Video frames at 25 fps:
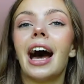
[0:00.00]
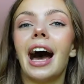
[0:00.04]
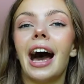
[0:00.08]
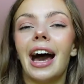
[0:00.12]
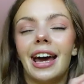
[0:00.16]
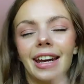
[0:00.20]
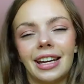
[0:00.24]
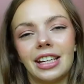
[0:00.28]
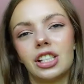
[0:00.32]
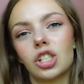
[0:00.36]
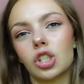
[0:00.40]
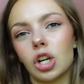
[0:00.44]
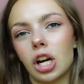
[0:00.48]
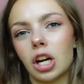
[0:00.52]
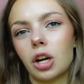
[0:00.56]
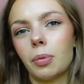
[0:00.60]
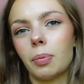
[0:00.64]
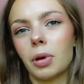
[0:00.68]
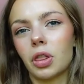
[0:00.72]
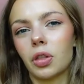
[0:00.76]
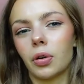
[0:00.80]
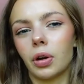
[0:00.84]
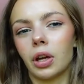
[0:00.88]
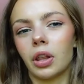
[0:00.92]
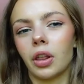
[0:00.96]
I need to try
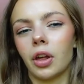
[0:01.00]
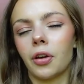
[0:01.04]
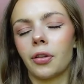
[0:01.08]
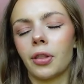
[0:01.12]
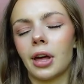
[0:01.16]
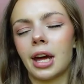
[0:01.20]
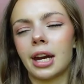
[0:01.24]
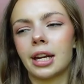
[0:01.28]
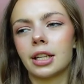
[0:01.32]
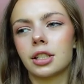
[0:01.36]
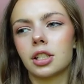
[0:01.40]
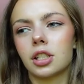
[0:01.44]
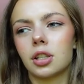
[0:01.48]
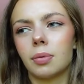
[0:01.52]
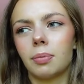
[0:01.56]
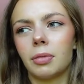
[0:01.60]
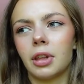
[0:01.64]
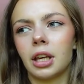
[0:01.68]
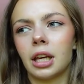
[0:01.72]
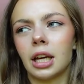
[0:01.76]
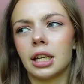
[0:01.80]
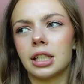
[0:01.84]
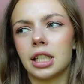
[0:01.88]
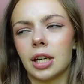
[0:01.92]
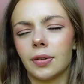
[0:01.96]
number 3 though. That is
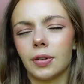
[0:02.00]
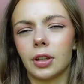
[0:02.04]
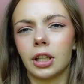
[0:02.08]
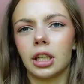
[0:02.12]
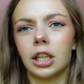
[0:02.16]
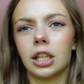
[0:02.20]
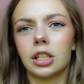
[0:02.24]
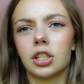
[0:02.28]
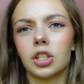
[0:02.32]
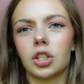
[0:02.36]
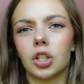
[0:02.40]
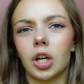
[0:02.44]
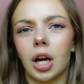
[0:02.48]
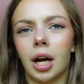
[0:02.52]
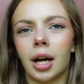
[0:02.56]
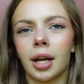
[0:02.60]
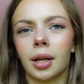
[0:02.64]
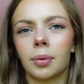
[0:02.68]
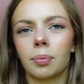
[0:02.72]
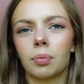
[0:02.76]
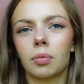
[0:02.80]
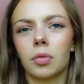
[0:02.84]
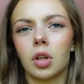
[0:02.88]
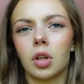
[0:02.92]
something I definitely need to try.